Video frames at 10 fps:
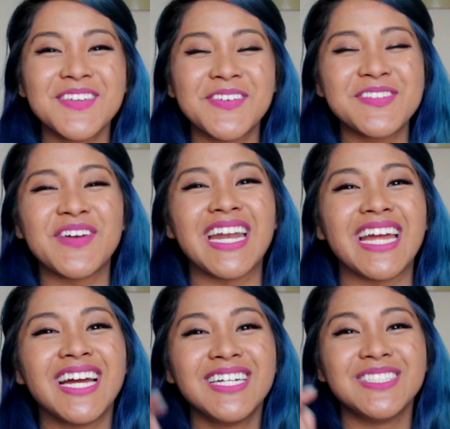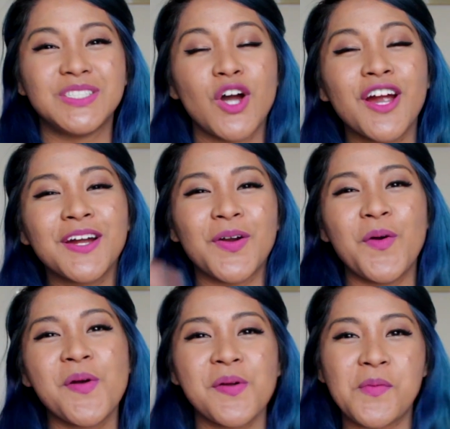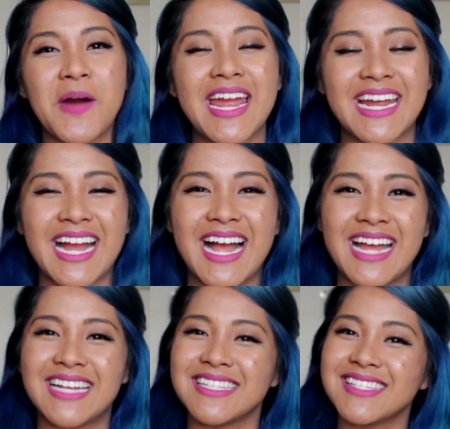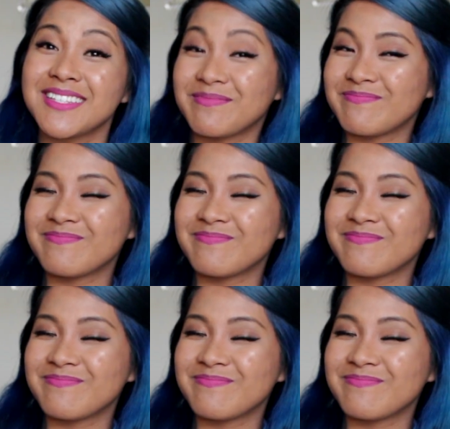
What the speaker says: one was funny. Dark or white, guys?